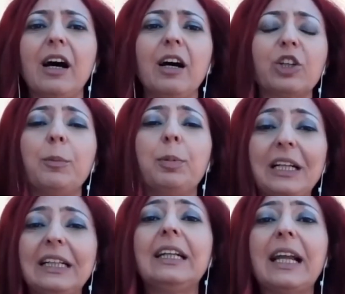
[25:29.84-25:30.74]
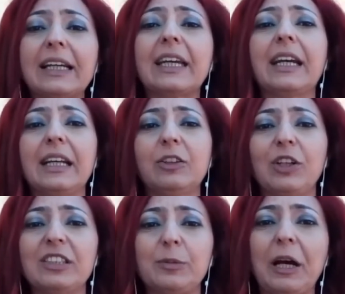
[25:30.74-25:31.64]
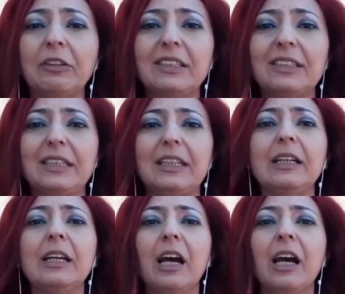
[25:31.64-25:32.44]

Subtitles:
completely lacking in transparency,